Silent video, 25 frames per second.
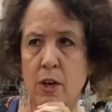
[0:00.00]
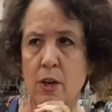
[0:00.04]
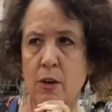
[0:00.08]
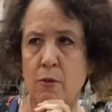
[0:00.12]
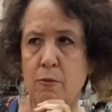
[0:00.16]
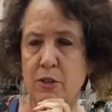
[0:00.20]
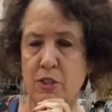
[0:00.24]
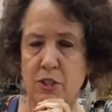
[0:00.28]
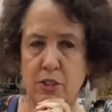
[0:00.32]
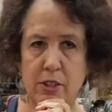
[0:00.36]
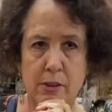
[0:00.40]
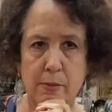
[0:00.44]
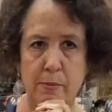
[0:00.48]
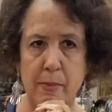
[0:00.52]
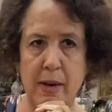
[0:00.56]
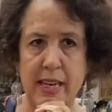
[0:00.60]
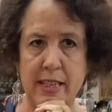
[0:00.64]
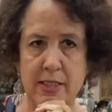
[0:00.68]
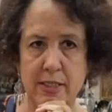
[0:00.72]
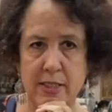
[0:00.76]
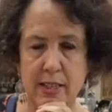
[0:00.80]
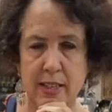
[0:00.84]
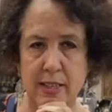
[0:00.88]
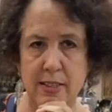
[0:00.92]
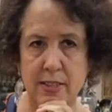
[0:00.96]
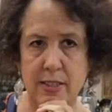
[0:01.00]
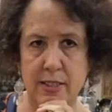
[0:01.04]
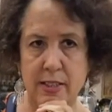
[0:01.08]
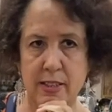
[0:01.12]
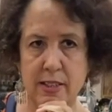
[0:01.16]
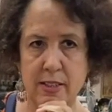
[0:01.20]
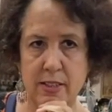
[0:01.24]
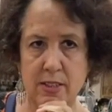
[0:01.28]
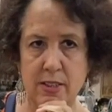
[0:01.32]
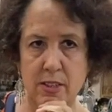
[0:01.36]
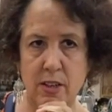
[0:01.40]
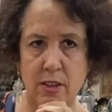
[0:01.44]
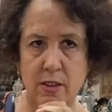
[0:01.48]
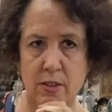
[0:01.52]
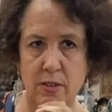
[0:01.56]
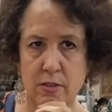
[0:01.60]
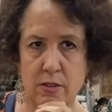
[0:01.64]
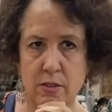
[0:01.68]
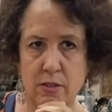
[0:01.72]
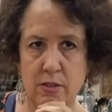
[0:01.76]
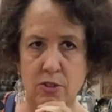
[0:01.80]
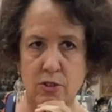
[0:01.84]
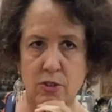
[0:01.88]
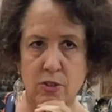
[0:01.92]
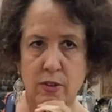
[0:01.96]
which can make sense in its own
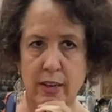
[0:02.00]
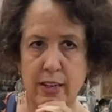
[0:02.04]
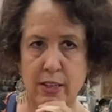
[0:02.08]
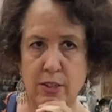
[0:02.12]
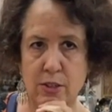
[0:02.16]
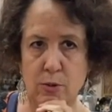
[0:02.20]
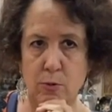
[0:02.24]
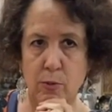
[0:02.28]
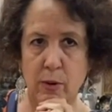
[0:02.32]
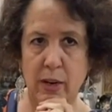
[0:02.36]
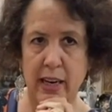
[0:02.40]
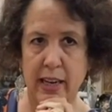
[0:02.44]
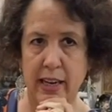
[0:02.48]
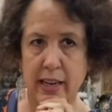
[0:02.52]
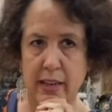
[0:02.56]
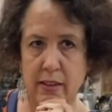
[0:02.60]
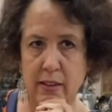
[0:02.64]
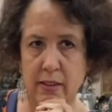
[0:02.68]
strange way.